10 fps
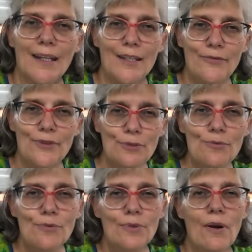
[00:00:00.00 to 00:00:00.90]
if
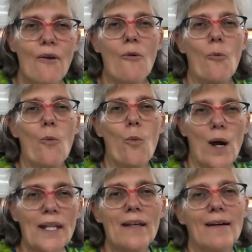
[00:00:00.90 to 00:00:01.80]
you
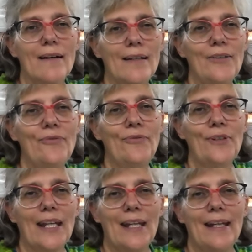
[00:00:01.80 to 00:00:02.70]
wonder if
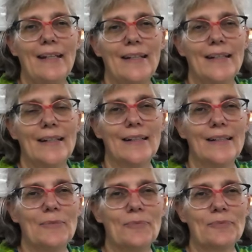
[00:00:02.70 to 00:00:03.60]
you can
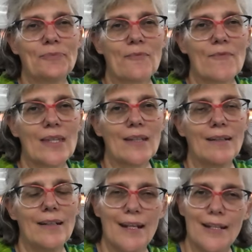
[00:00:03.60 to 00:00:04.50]

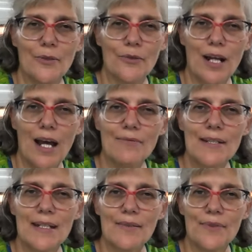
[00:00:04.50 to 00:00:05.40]
take your
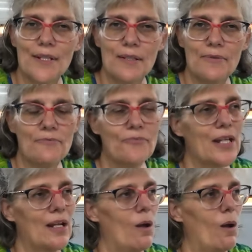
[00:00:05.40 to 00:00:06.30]
craft stuff with you,
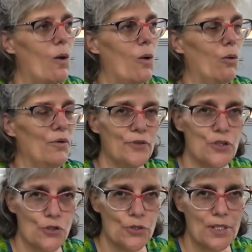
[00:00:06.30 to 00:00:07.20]
or if you
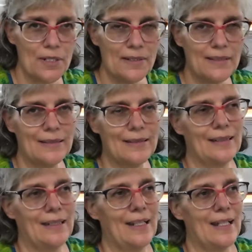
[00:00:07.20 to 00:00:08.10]
should,
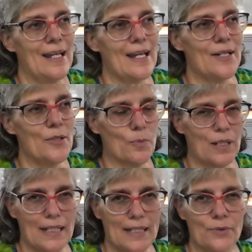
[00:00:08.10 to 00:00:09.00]
and you're
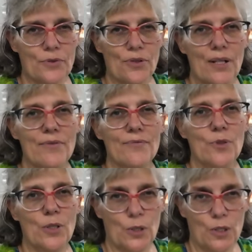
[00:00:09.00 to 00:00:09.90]
planning to travel
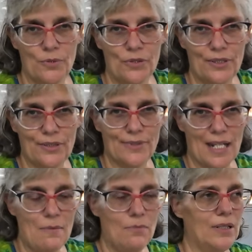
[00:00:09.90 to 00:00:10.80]
for a longer period of
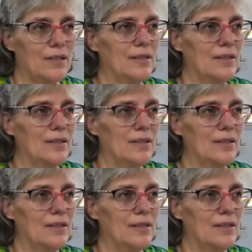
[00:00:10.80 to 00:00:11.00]
time,